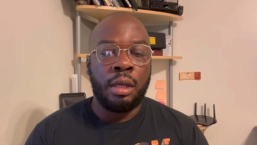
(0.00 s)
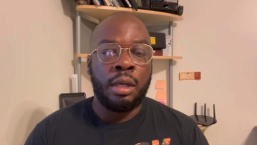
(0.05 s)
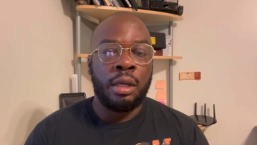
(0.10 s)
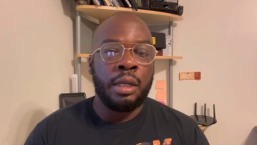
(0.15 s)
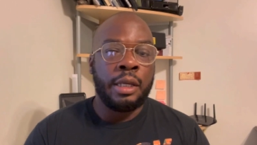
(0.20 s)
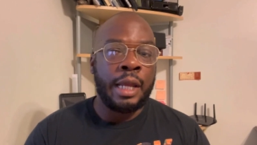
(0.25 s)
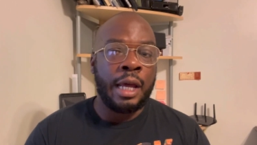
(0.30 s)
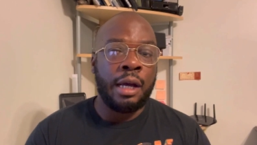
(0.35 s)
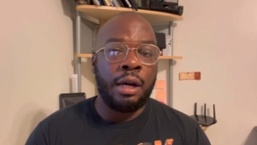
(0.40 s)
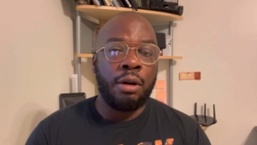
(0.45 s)

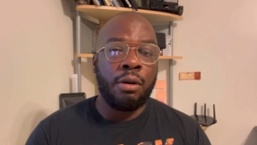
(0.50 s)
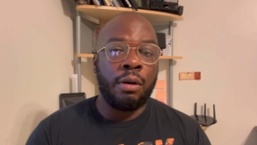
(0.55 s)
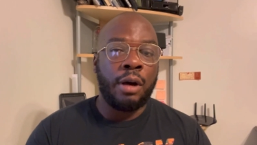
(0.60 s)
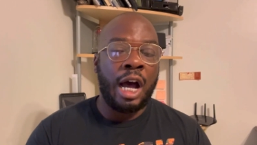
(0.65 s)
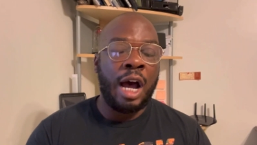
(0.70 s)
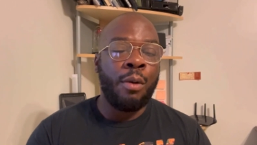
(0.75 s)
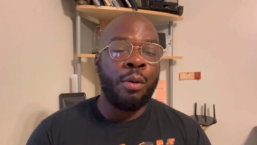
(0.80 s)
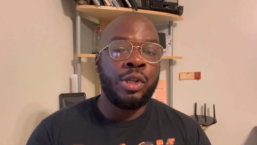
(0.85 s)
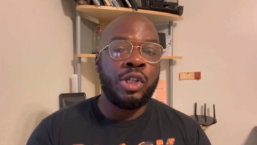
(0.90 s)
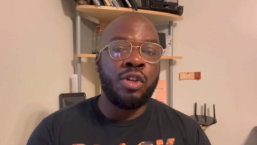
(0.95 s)
Now,
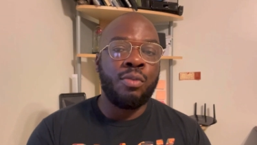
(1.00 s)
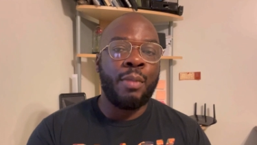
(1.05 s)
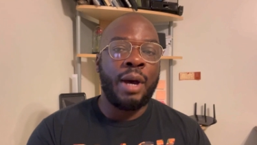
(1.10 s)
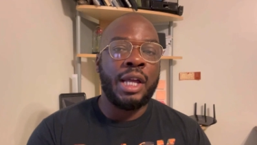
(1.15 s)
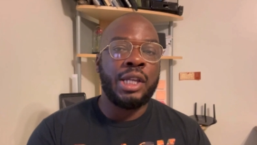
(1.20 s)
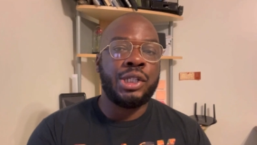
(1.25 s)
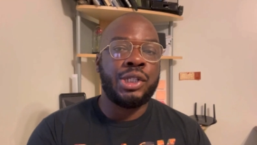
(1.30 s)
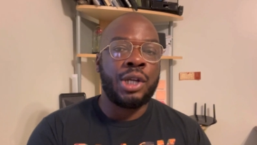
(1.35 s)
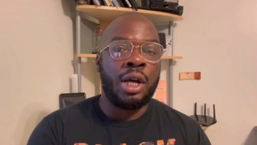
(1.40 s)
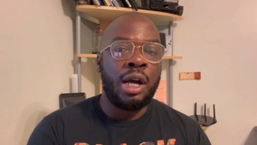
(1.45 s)
I will do
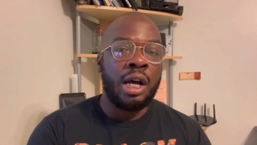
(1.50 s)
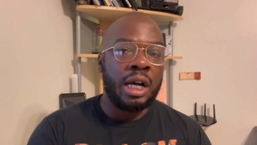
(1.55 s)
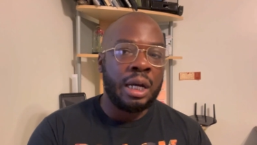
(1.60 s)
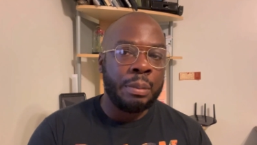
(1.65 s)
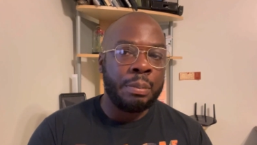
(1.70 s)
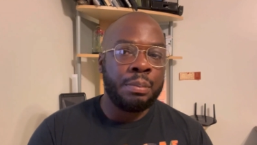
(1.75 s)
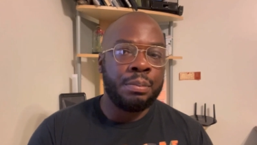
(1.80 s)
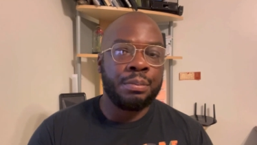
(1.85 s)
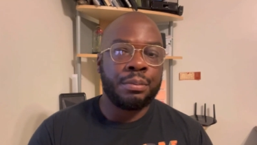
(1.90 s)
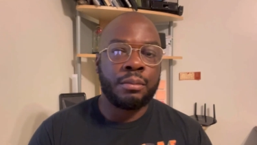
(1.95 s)
my
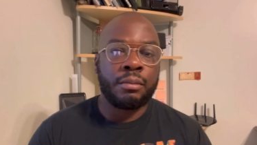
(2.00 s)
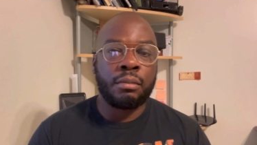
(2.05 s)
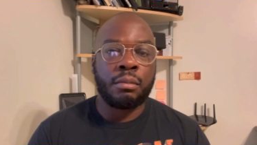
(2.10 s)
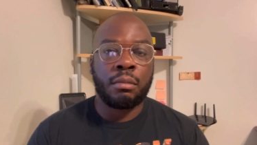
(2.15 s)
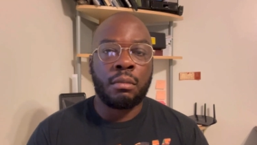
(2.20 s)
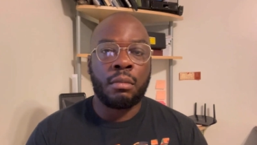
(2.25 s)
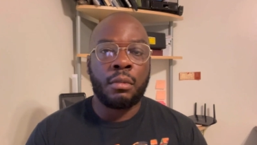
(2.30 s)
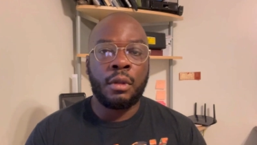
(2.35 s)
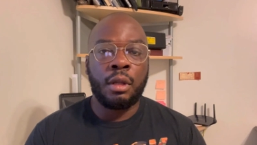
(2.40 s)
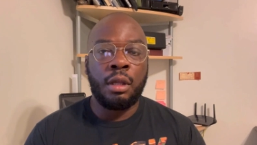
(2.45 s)
job.
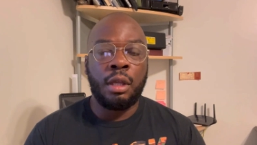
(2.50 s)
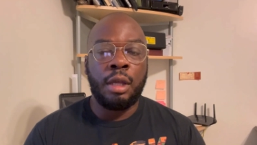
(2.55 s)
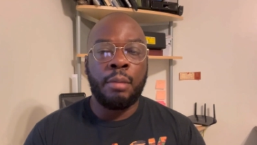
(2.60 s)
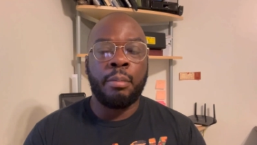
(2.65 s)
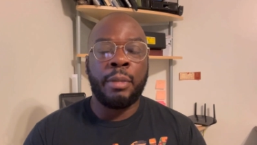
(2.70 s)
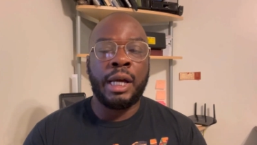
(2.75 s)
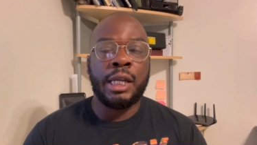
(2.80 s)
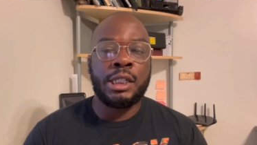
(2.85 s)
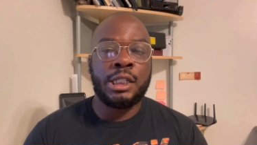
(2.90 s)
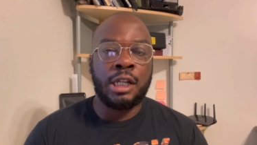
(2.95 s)

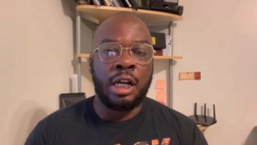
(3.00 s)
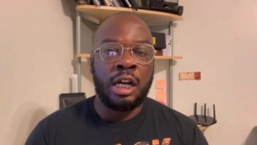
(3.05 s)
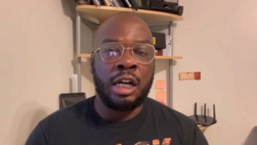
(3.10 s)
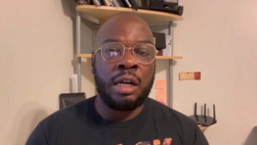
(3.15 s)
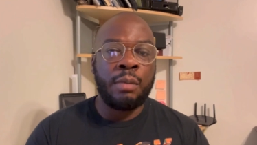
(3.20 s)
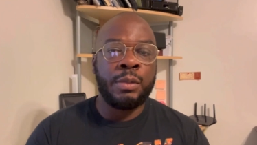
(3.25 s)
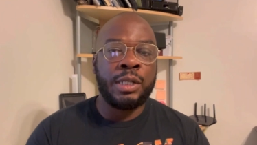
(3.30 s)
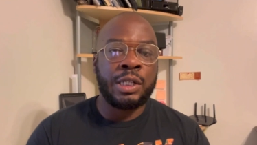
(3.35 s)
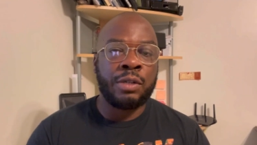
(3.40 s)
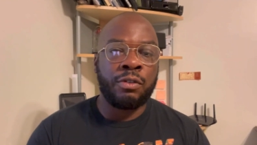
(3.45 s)
My
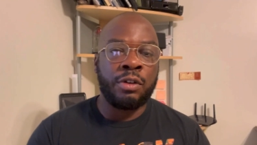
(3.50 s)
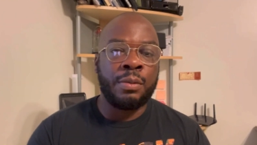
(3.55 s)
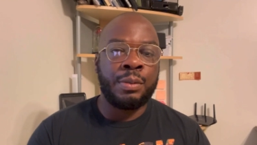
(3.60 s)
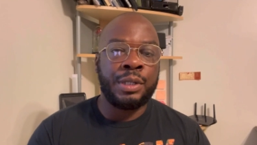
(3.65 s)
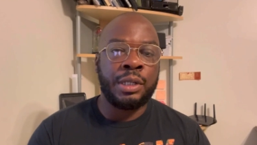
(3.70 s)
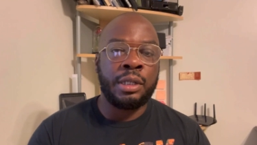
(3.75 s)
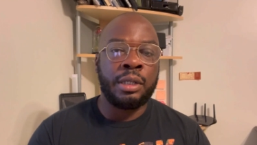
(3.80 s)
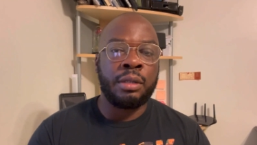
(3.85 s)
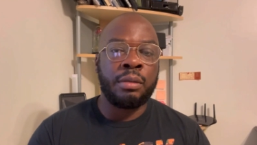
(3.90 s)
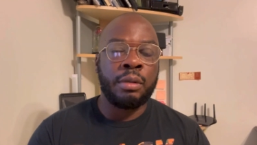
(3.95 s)
job
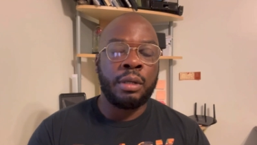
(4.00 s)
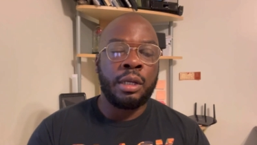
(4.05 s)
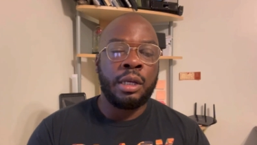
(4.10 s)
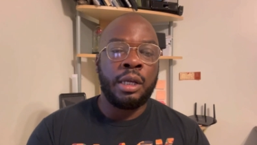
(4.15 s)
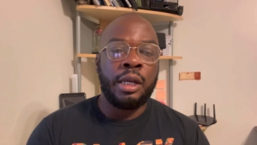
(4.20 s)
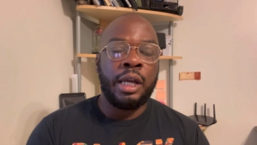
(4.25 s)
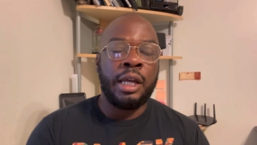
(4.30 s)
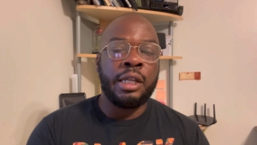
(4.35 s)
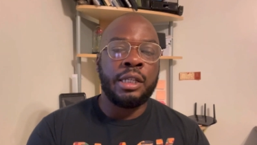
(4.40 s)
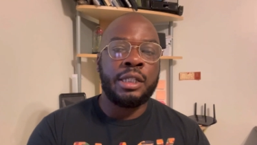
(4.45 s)
description
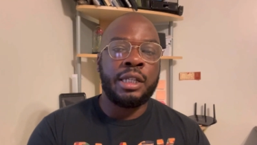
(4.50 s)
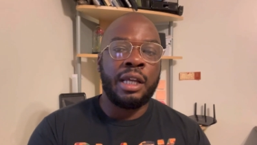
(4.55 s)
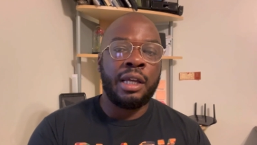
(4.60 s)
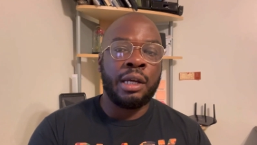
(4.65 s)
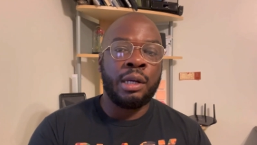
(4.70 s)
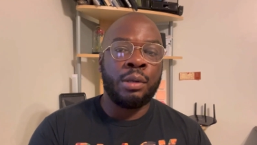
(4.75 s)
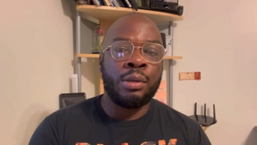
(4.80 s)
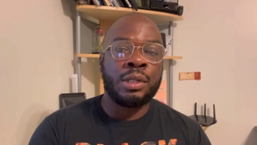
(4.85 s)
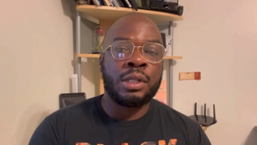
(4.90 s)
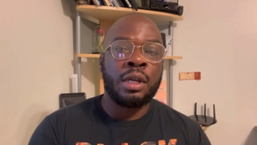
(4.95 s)

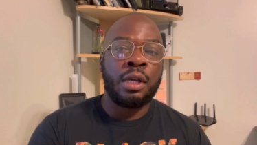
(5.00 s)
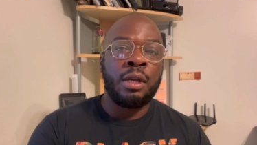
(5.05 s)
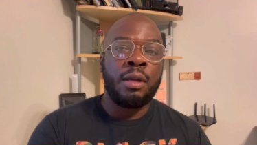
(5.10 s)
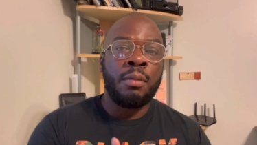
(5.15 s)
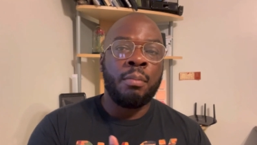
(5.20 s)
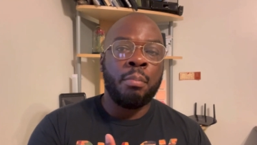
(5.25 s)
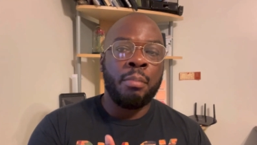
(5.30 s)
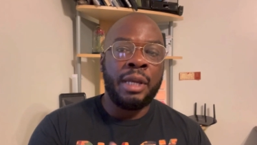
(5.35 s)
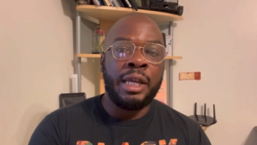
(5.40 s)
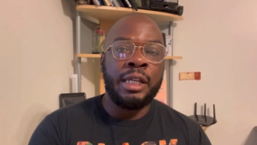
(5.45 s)
entails
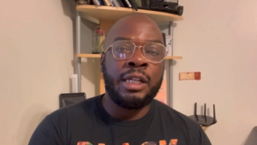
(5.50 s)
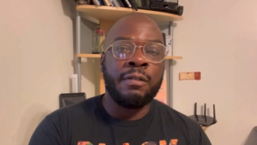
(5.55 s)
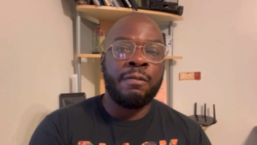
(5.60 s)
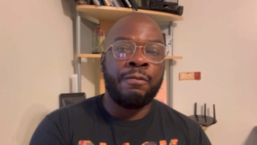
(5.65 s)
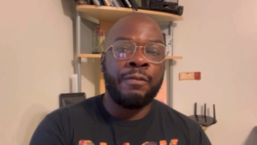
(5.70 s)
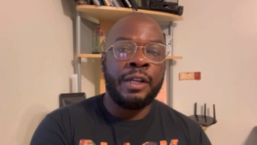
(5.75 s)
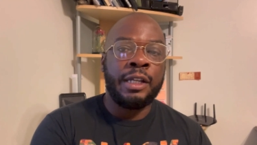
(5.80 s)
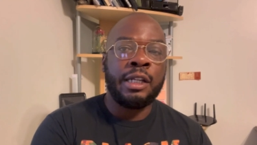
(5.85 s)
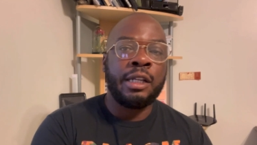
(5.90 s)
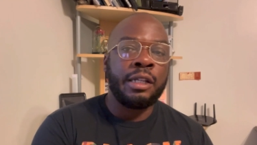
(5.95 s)
me
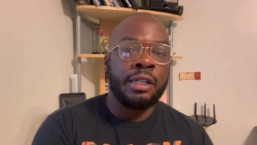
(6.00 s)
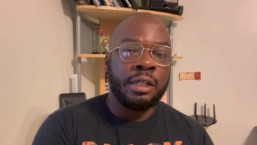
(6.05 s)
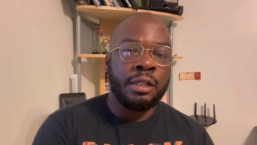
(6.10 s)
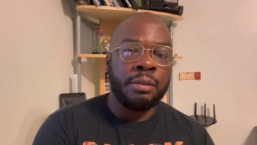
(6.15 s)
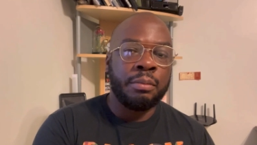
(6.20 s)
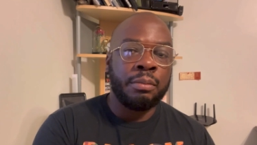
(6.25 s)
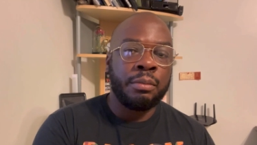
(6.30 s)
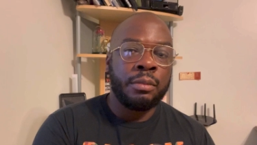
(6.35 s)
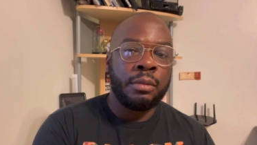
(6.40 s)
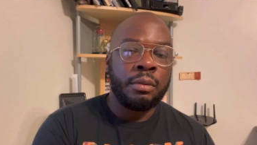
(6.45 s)
defending
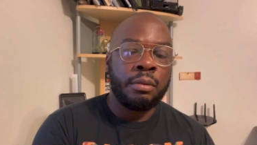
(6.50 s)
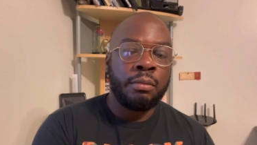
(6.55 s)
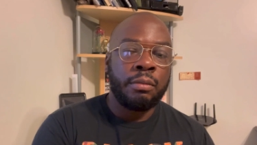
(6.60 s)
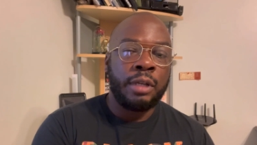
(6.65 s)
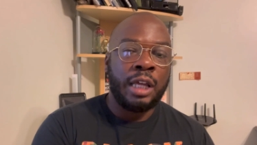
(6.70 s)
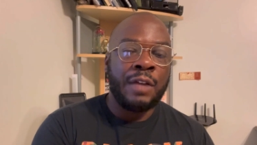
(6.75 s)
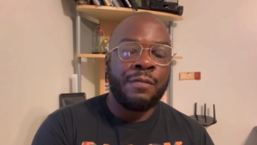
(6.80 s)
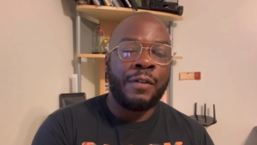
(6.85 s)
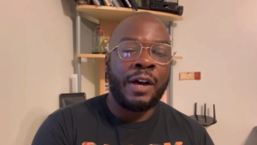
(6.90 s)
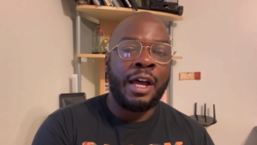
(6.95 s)
them
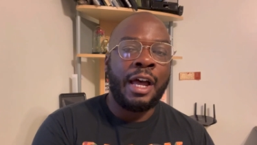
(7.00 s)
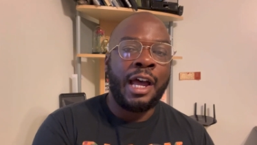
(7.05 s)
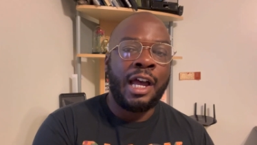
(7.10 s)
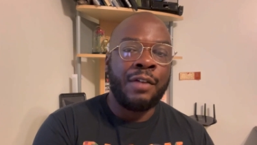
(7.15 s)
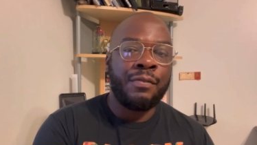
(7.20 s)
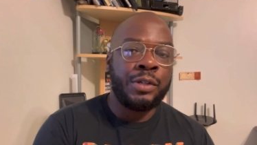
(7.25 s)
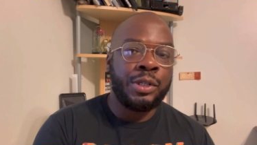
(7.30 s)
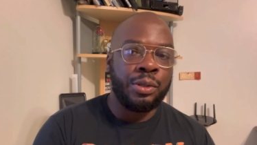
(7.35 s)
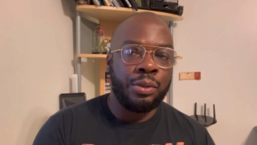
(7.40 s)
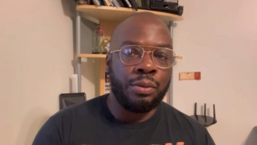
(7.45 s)
if I
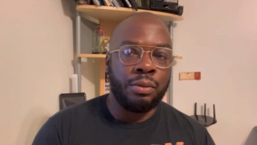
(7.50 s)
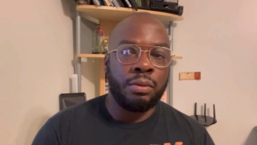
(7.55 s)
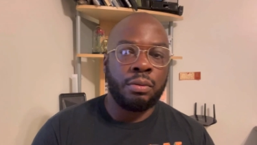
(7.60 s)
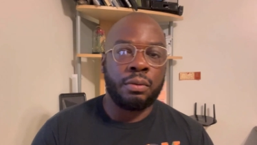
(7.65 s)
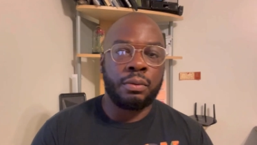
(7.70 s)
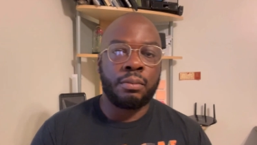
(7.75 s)
have to.